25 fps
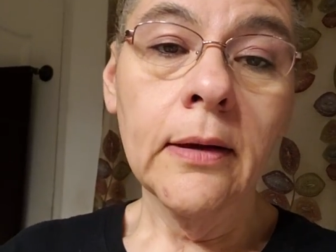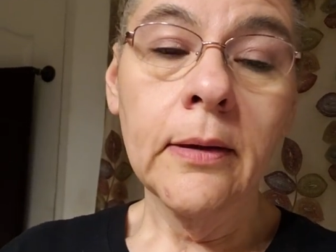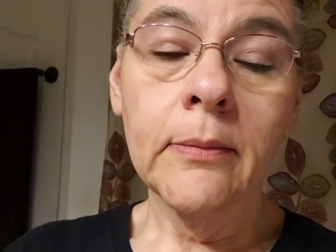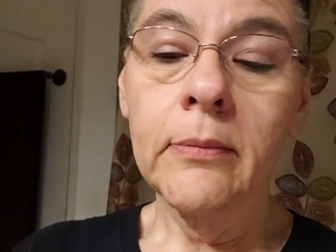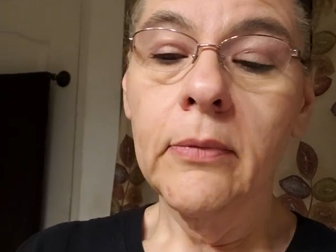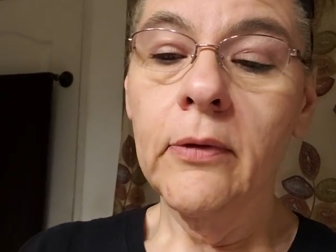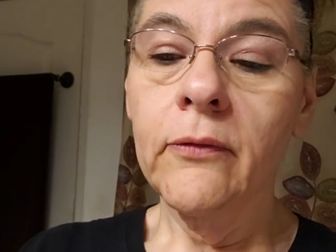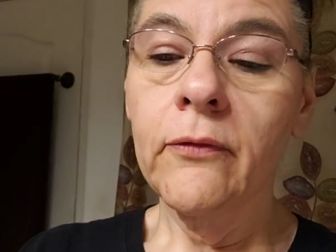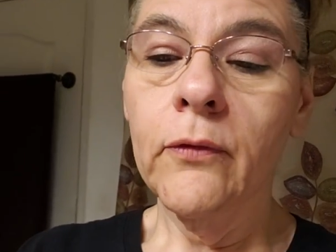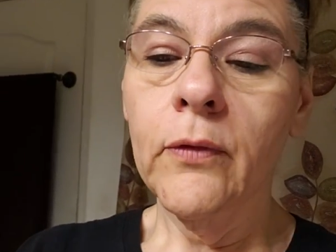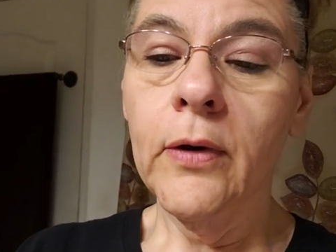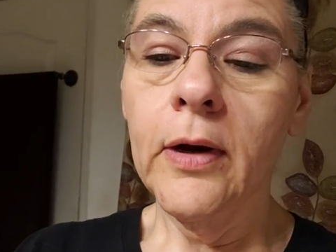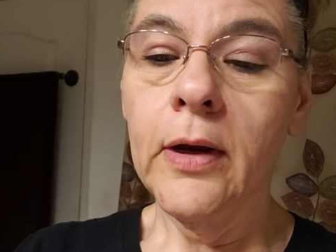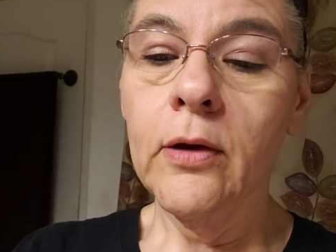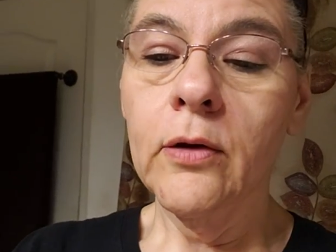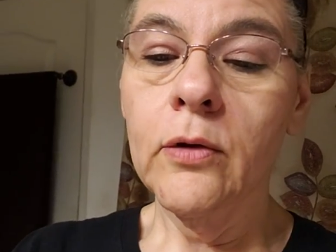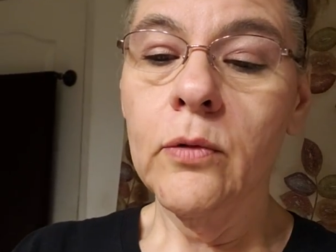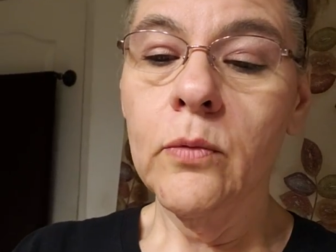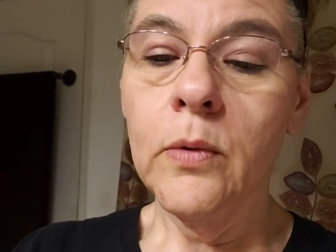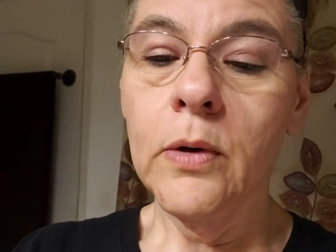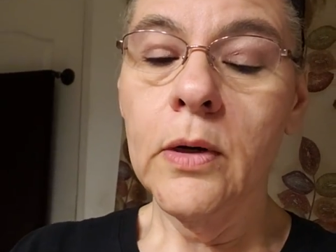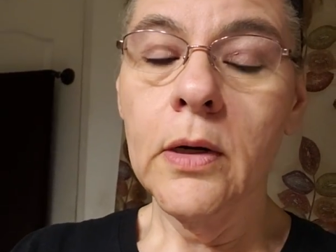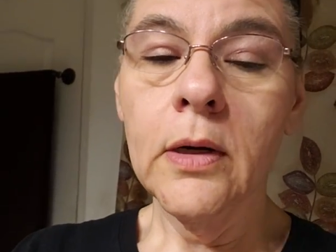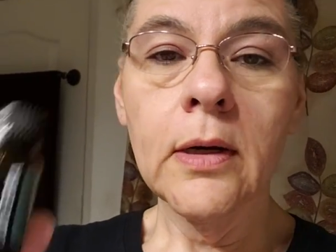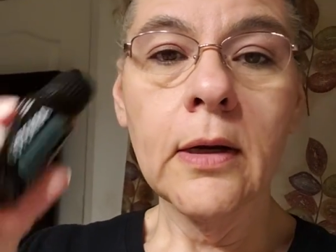before I go to
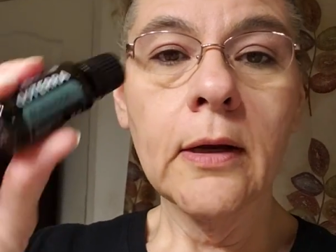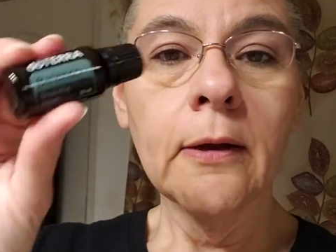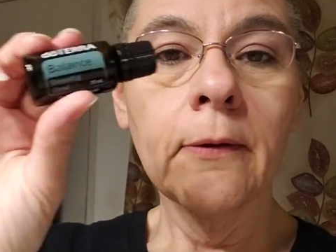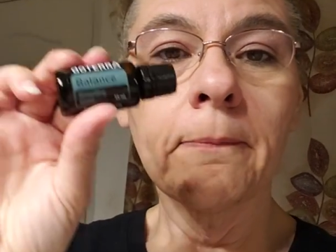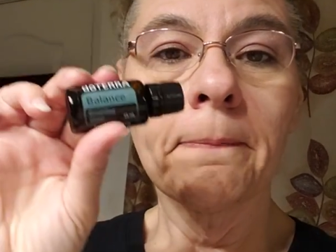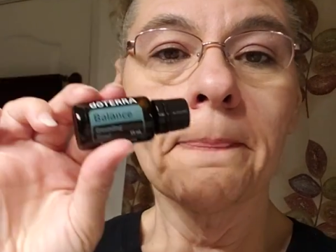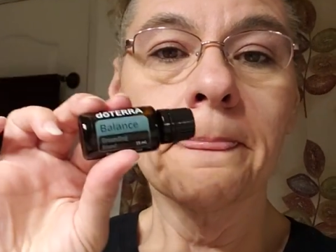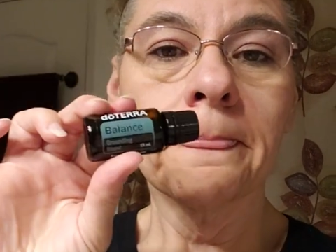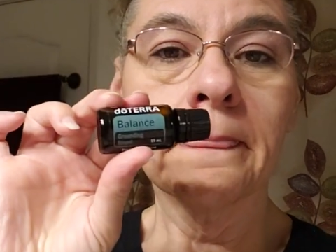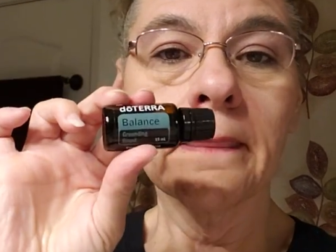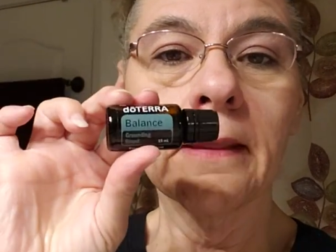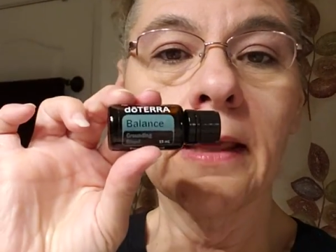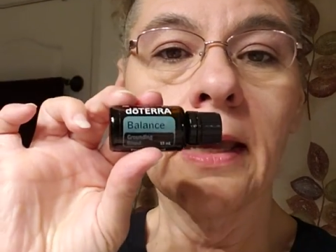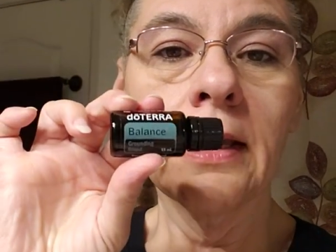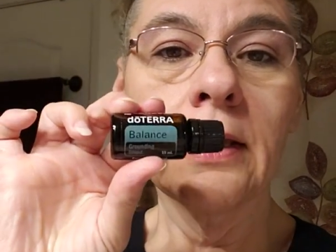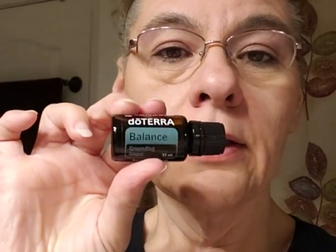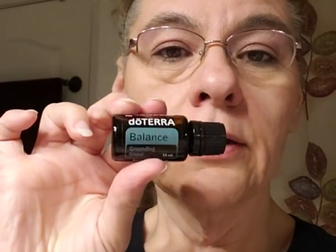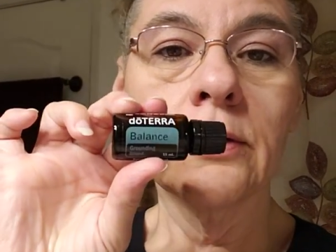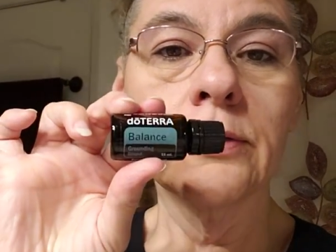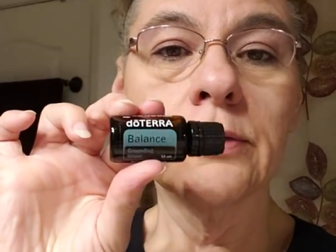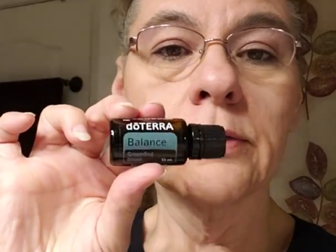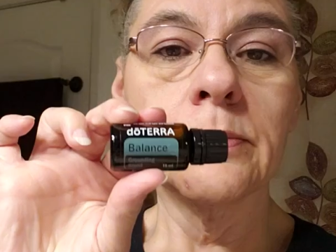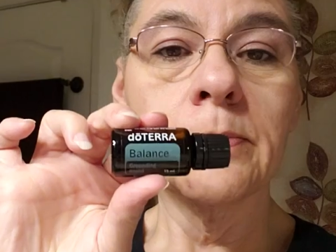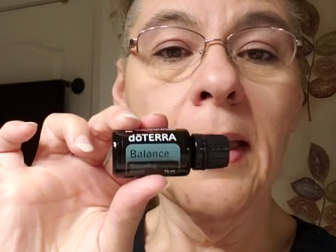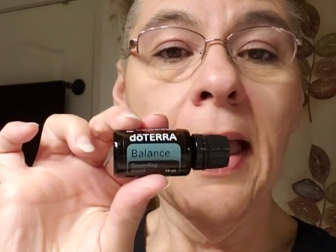work, I
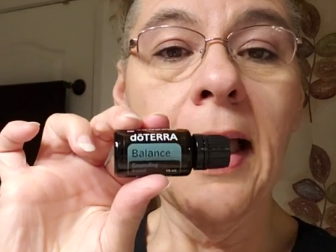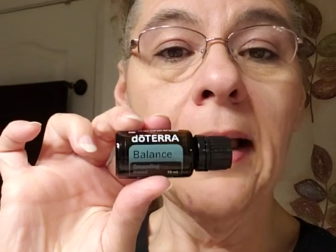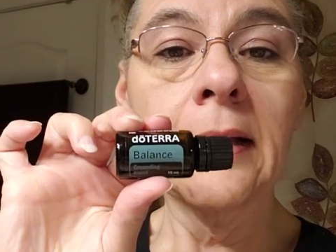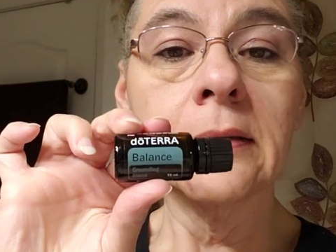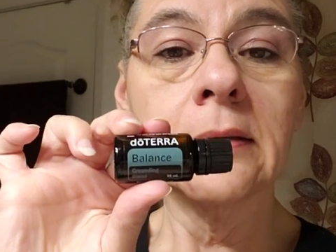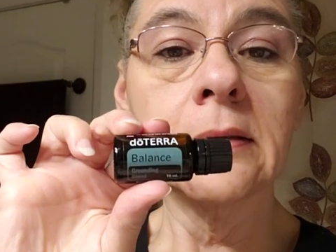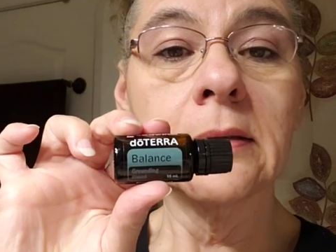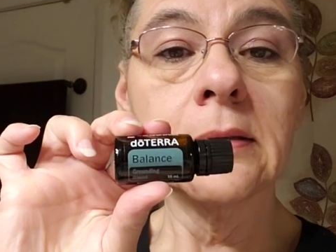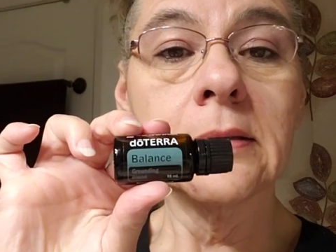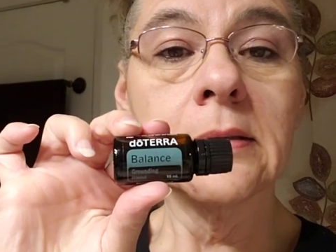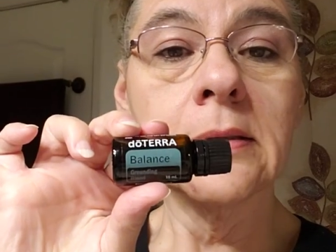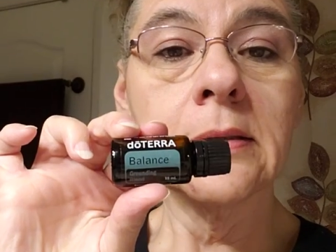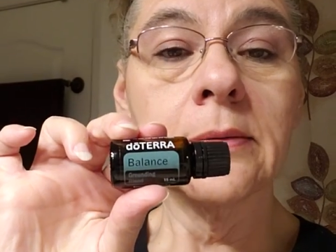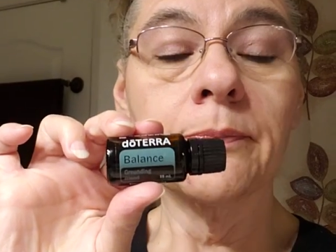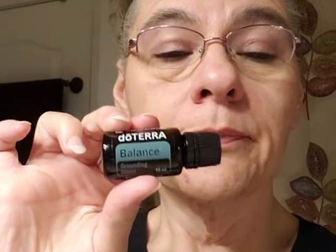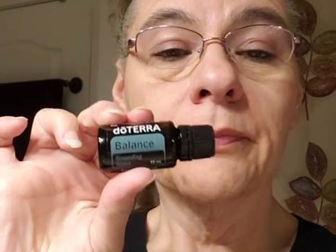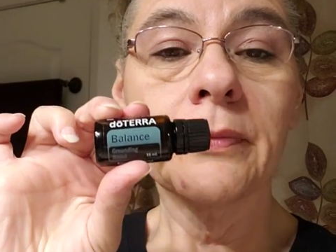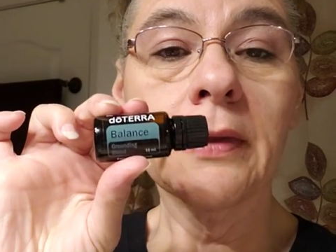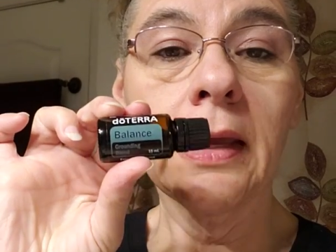use Balance.